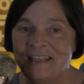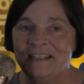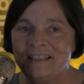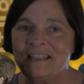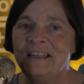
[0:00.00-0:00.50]
that
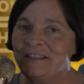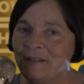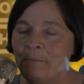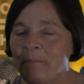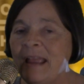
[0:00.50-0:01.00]
it says
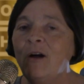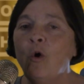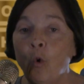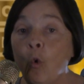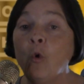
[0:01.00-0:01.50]
male
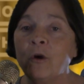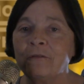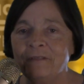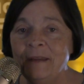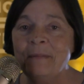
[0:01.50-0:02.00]
or
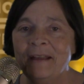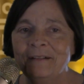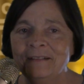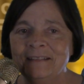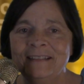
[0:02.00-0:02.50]
female.